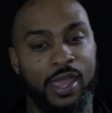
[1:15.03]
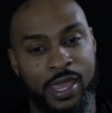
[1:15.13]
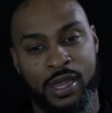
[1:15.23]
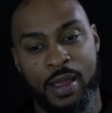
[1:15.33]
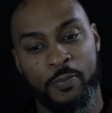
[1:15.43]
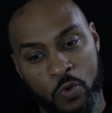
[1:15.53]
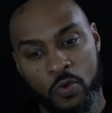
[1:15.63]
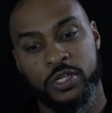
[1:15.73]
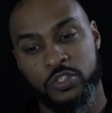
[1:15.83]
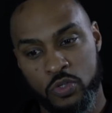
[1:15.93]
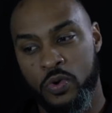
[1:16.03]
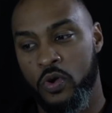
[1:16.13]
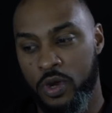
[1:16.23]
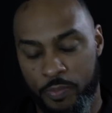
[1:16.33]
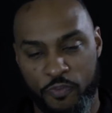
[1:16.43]
and I'm going to do
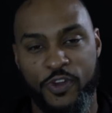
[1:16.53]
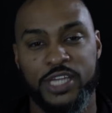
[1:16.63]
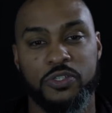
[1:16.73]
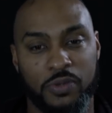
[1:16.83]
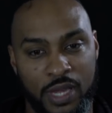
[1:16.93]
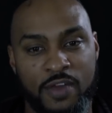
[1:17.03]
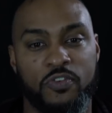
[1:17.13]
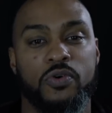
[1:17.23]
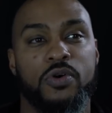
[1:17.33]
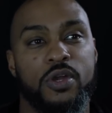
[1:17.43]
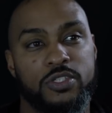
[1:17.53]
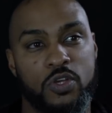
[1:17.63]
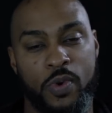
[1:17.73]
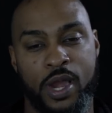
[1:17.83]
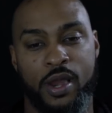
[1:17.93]
it on a professional level
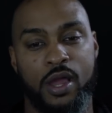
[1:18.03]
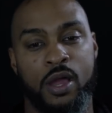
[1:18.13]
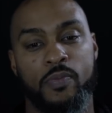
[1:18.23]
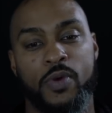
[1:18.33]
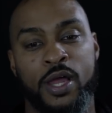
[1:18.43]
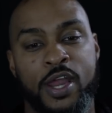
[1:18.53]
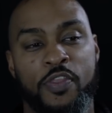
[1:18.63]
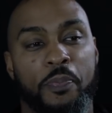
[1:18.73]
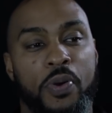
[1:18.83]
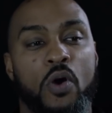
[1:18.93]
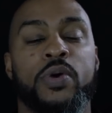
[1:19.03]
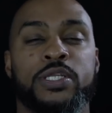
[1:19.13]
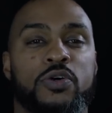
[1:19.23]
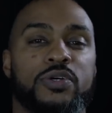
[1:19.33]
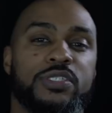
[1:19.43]
to where another poet
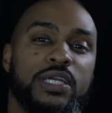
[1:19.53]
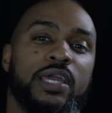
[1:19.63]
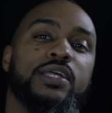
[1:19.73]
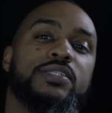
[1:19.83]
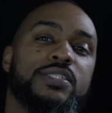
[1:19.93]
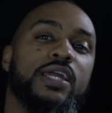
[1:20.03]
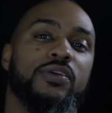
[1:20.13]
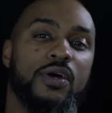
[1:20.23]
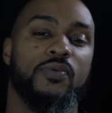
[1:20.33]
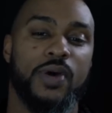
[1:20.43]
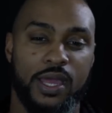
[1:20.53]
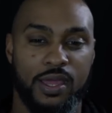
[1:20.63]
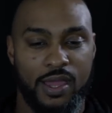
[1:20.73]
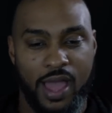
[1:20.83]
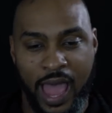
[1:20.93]
is going to see it and say, you know
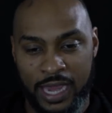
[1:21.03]
what?